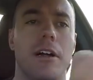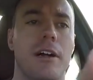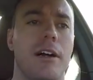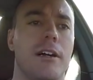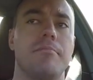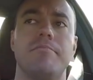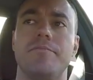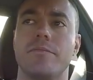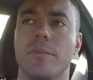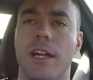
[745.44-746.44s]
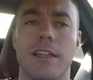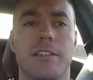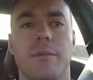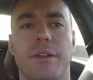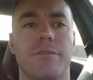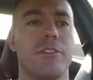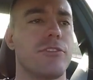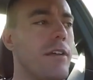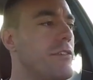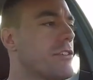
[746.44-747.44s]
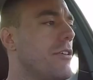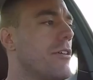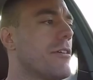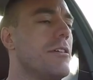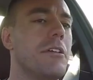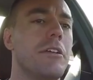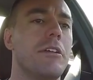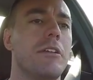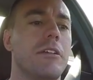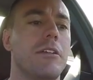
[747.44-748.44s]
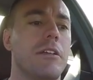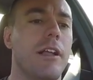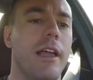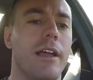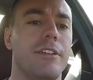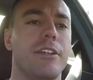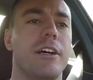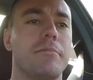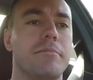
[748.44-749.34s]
I like to let my friends drive this car, and